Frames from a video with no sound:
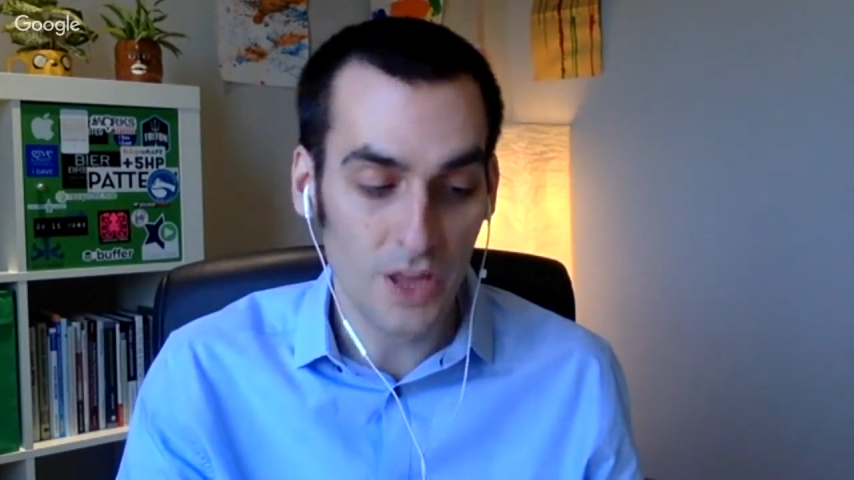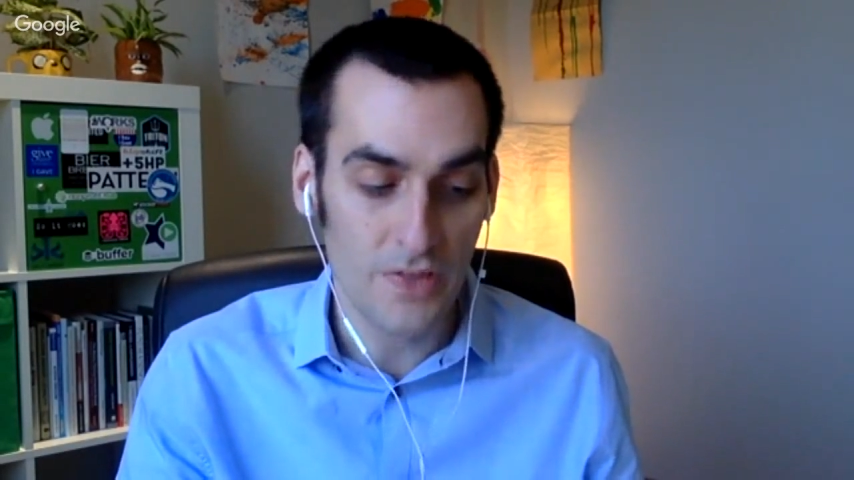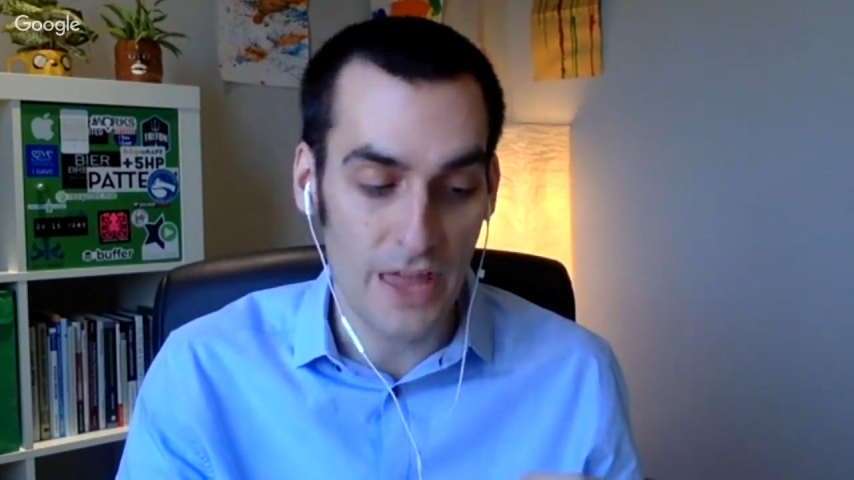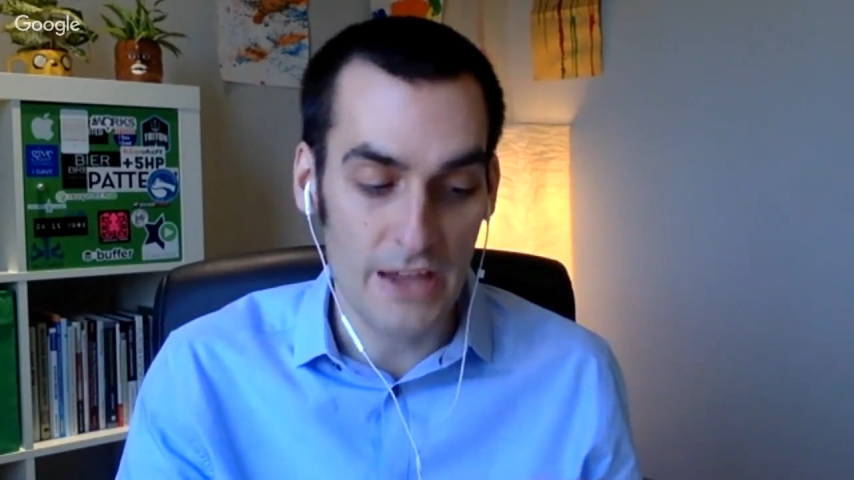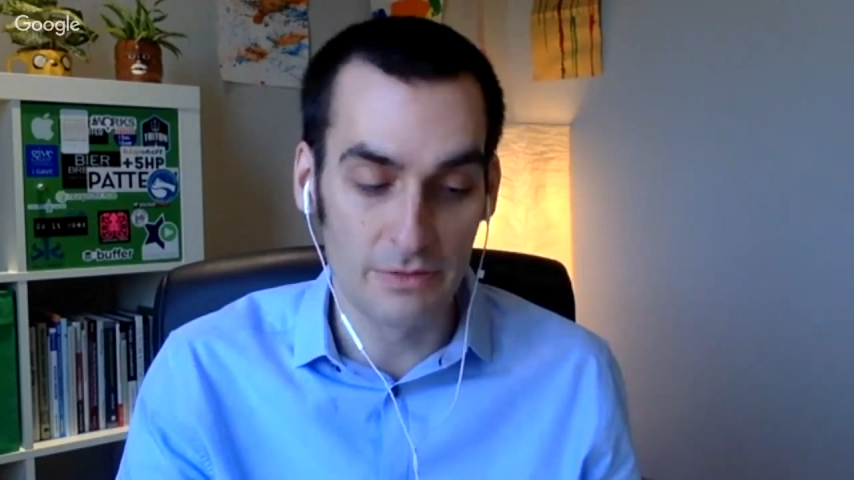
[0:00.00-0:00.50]

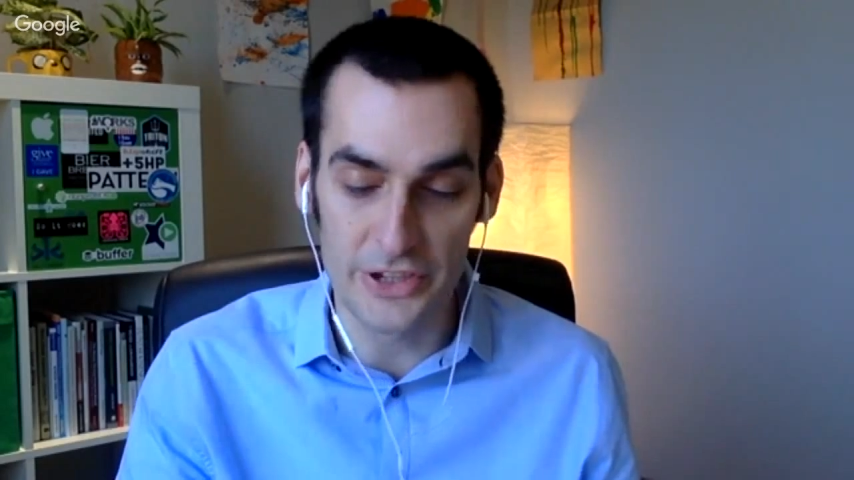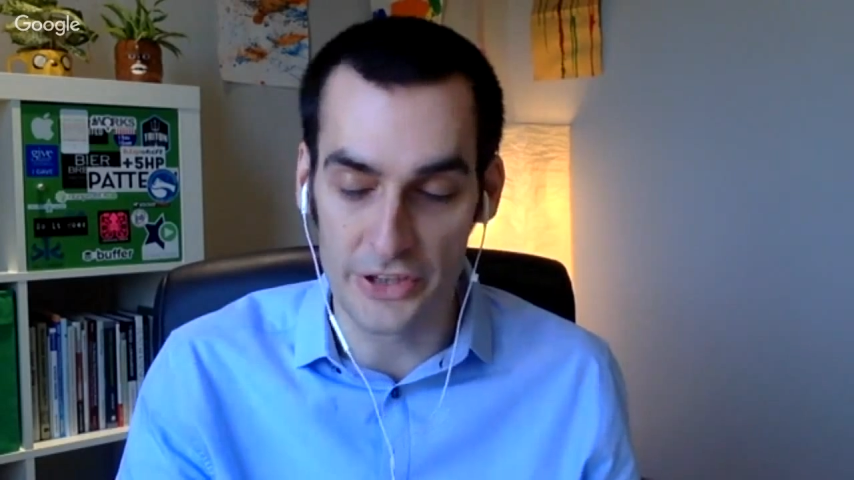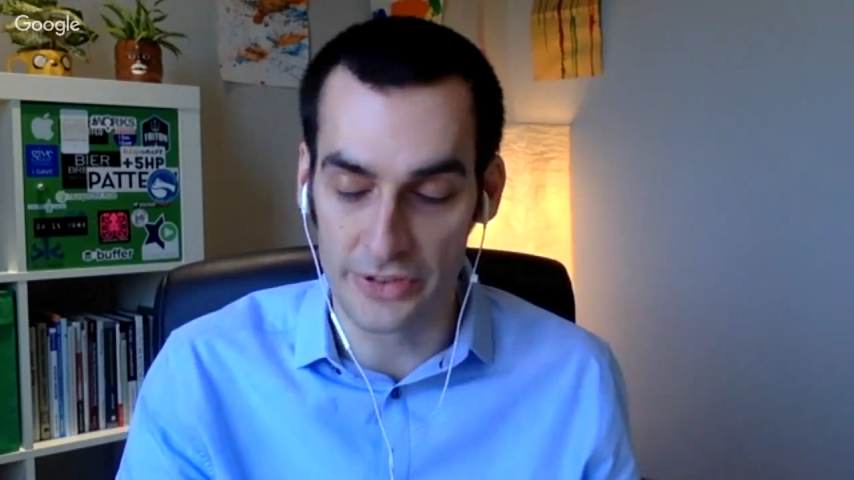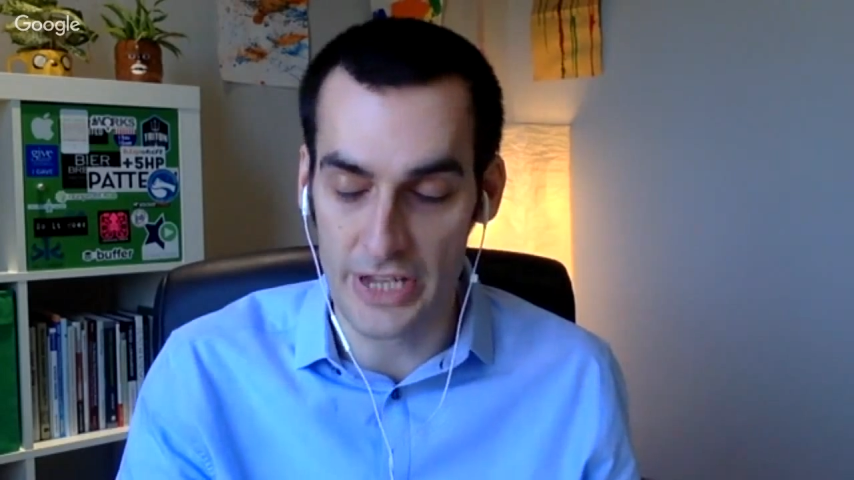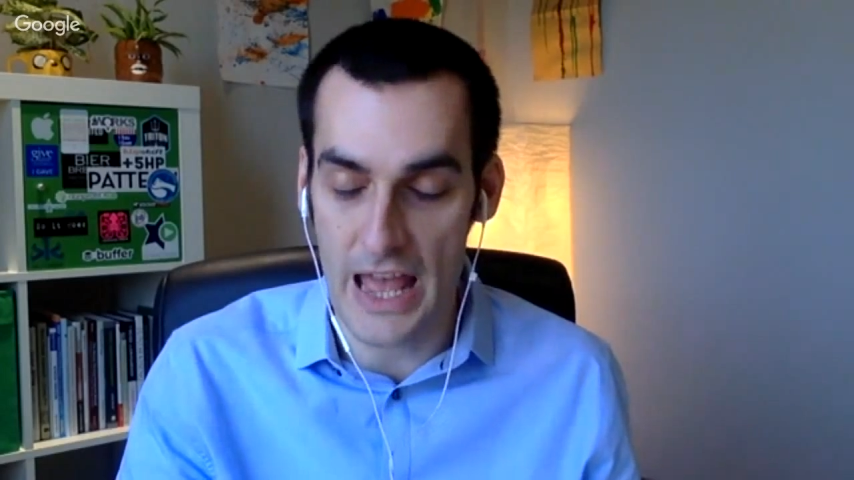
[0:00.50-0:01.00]
they
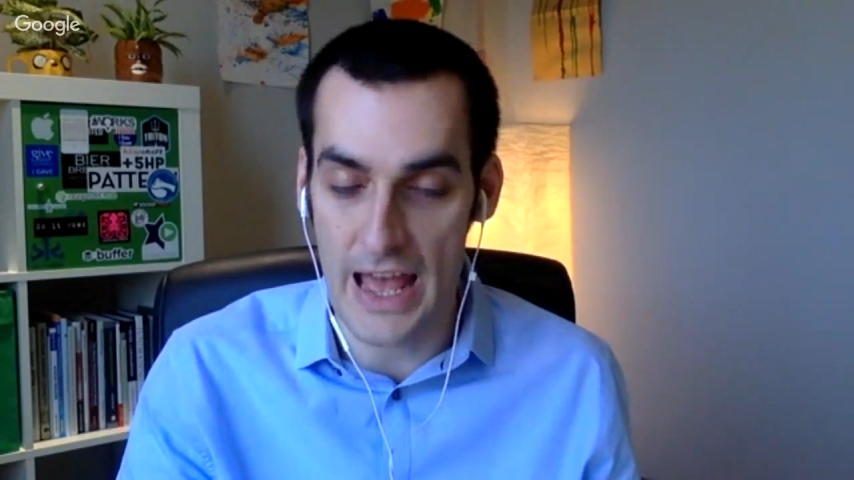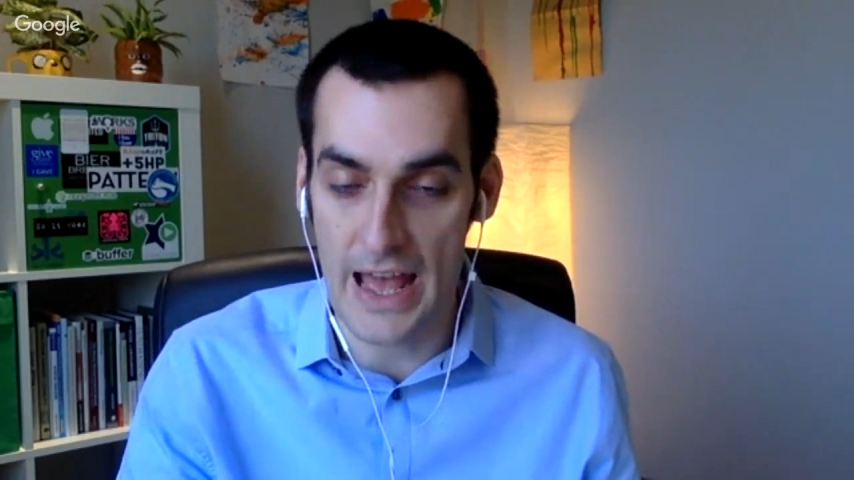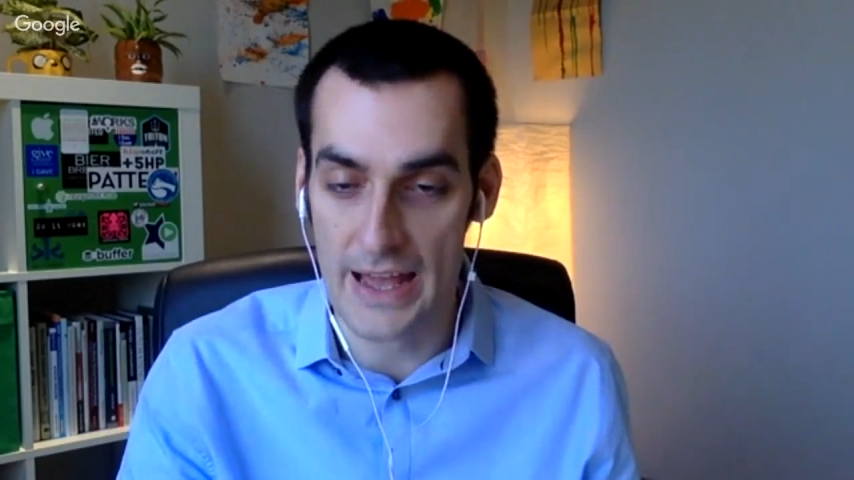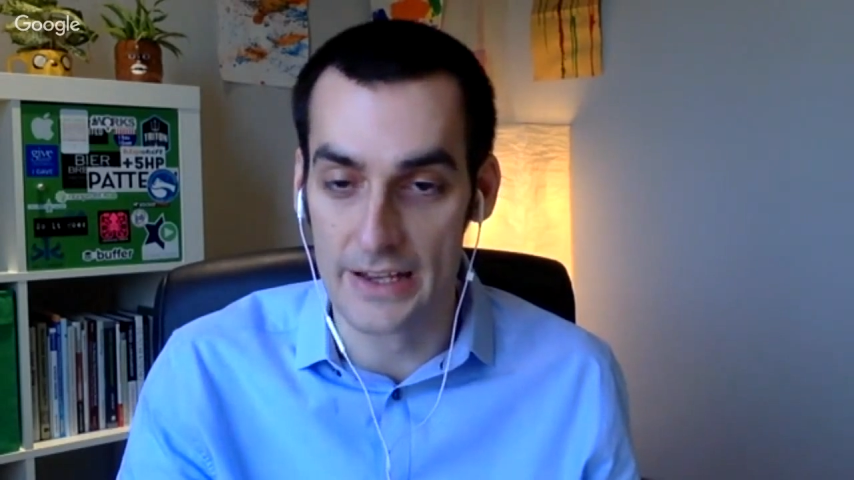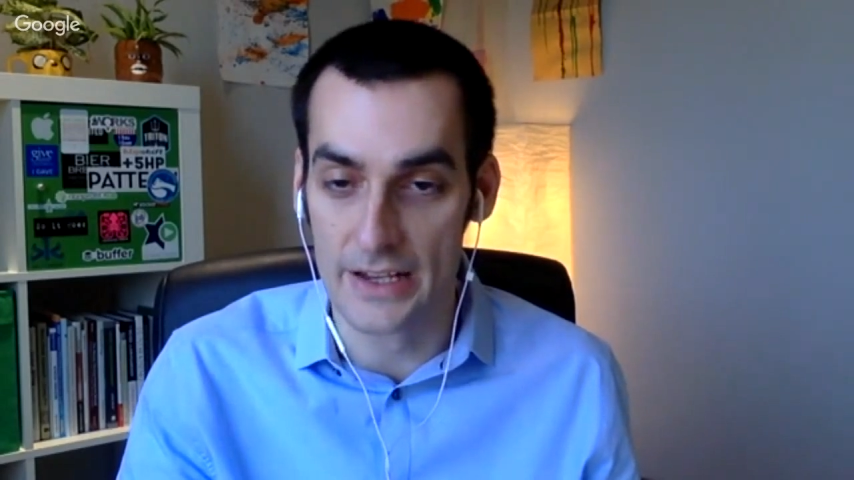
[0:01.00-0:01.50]
recently
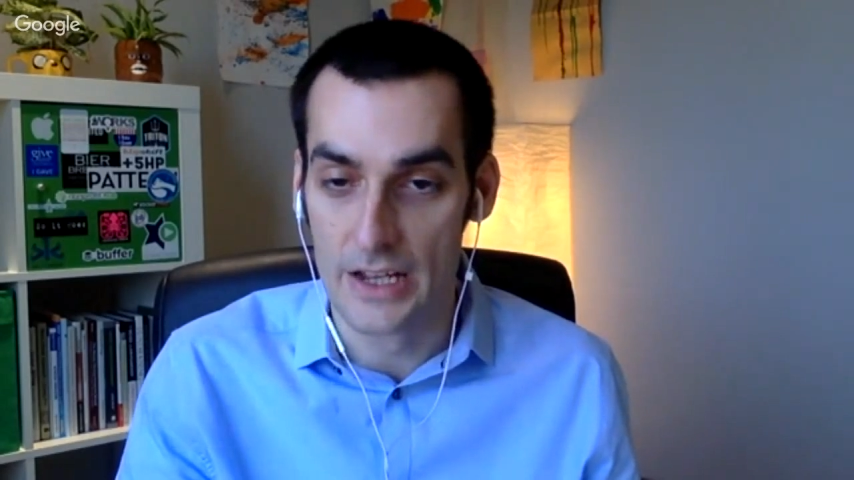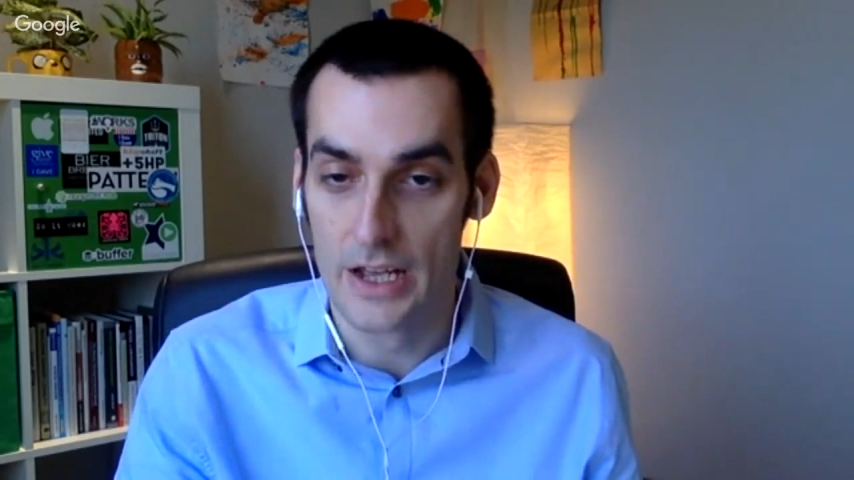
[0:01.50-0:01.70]
had